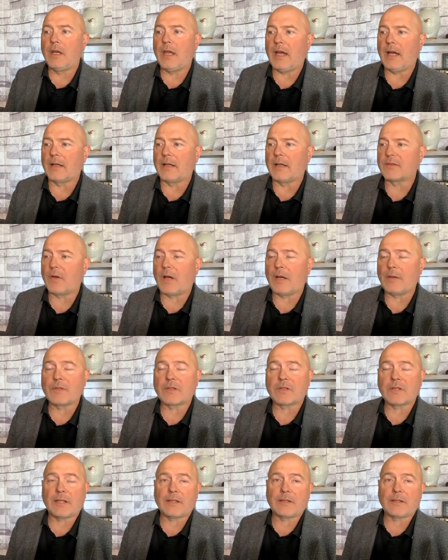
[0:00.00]
Yeah, so I would
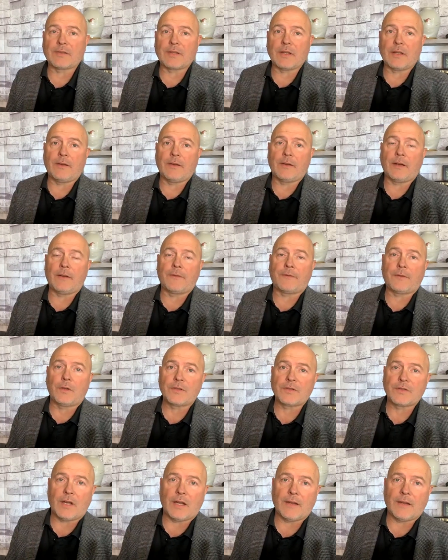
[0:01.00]
just like to say uh,
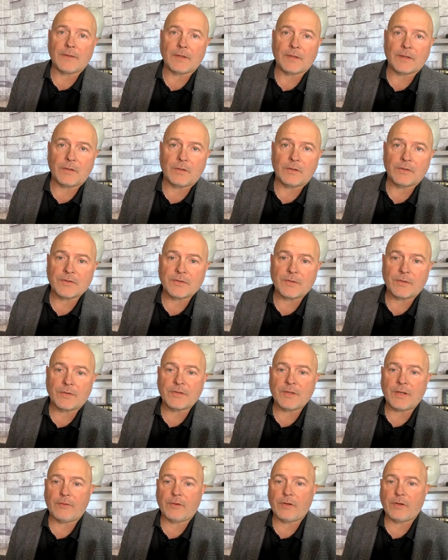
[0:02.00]
first off that there's there's
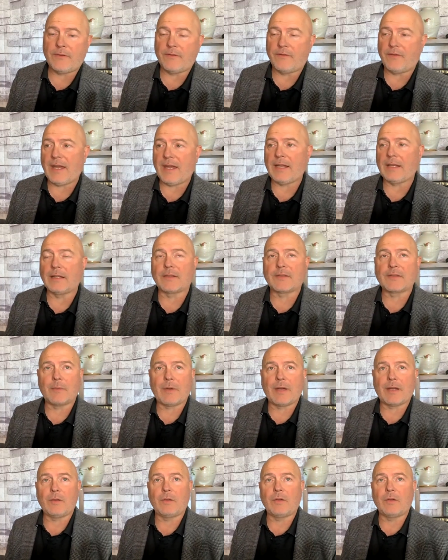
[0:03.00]
never any vagueness
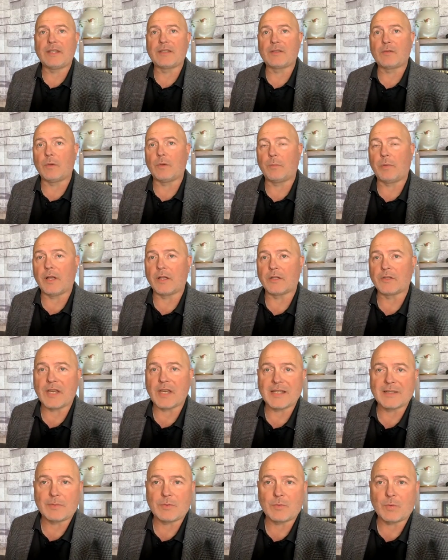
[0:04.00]
about who needs to
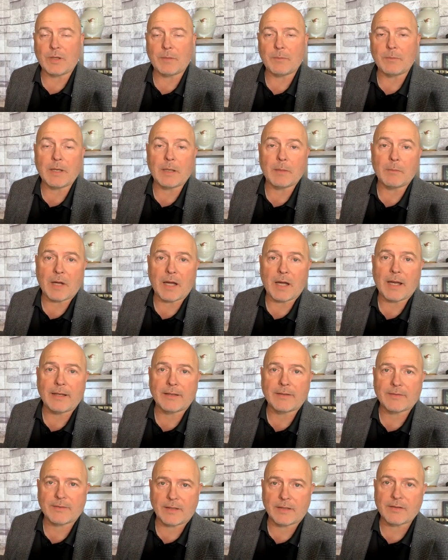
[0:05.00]
apologize between me and my.
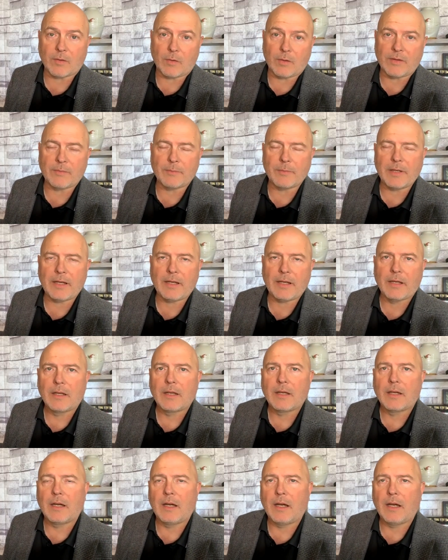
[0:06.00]
It's it's always me.
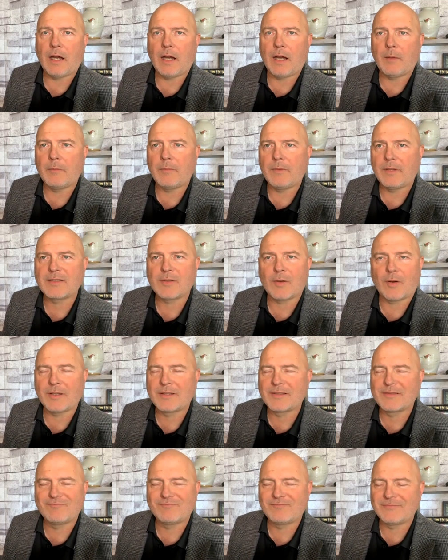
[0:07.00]
Um, it's
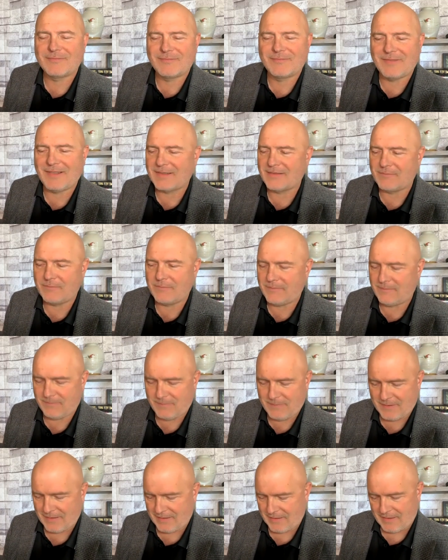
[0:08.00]
it's
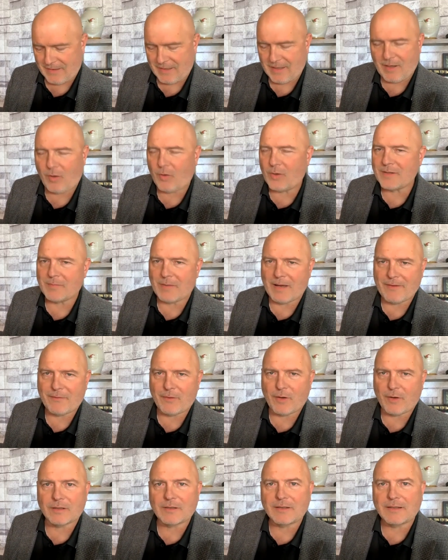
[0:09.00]
always my
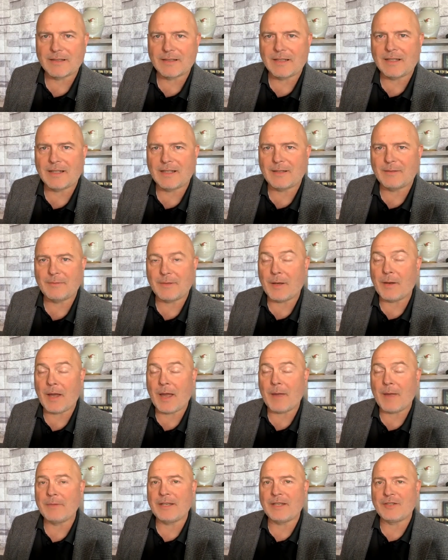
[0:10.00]
fault. Um,
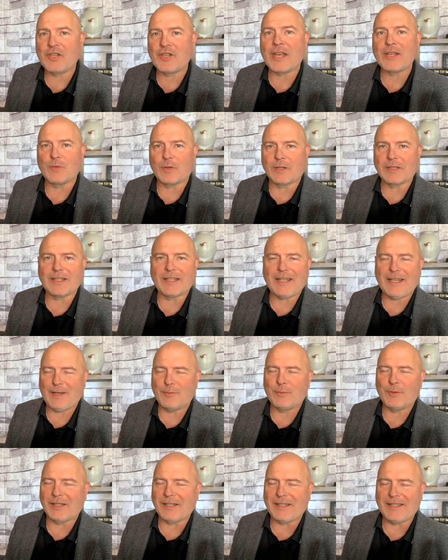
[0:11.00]
I mean, genuinely, it
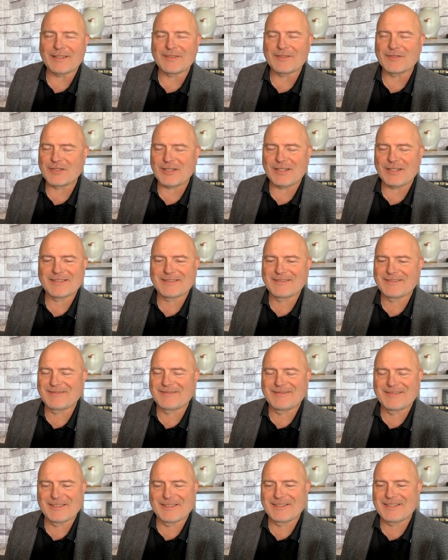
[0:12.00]
really is. She's
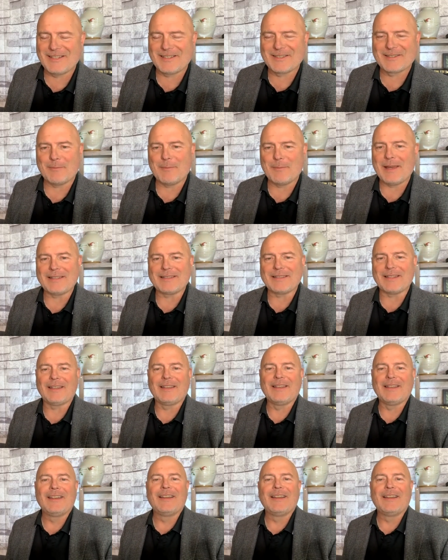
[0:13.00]
she's amazing.